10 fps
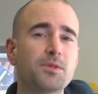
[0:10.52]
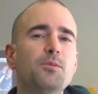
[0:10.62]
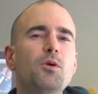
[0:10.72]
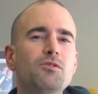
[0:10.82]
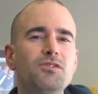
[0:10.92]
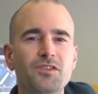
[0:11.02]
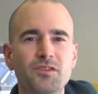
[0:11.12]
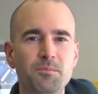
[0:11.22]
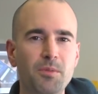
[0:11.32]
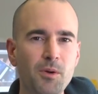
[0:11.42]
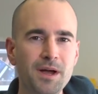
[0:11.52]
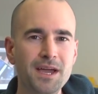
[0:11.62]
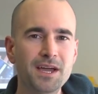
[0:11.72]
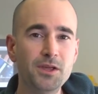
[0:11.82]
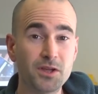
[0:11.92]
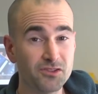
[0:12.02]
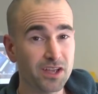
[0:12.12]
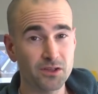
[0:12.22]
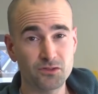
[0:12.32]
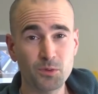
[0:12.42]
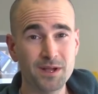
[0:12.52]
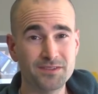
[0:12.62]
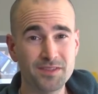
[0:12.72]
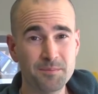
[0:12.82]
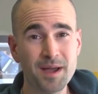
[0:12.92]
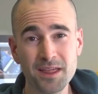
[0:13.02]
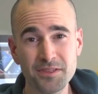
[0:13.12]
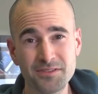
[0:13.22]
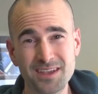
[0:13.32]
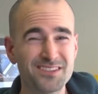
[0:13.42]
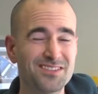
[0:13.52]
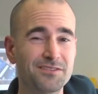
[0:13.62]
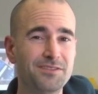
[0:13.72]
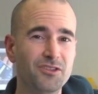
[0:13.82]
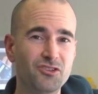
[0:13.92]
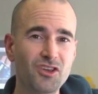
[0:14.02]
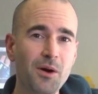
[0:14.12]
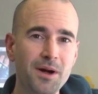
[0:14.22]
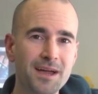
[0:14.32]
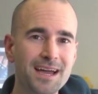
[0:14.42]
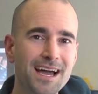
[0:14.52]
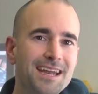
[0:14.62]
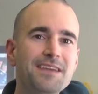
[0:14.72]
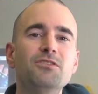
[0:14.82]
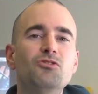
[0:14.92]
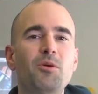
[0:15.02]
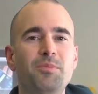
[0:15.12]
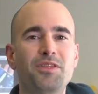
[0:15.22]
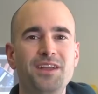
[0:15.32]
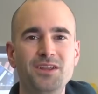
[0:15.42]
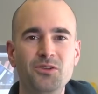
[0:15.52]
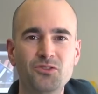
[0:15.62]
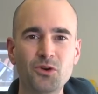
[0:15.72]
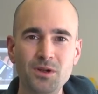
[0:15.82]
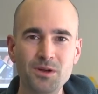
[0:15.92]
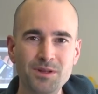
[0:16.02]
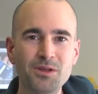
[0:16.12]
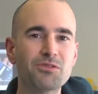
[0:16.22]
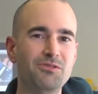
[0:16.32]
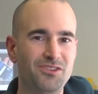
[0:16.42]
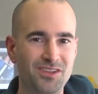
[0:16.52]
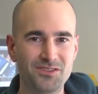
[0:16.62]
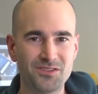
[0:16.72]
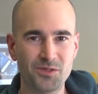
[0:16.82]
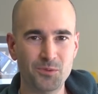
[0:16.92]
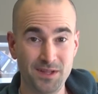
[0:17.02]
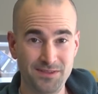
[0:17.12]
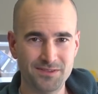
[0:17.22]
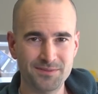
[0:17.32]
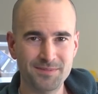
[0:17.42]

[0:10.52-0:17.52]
with a water resistant blower, you can check your Twitters in the bath, take a selfie in the shower, and even drop the thing in your toilet when you're three sheets to the wind.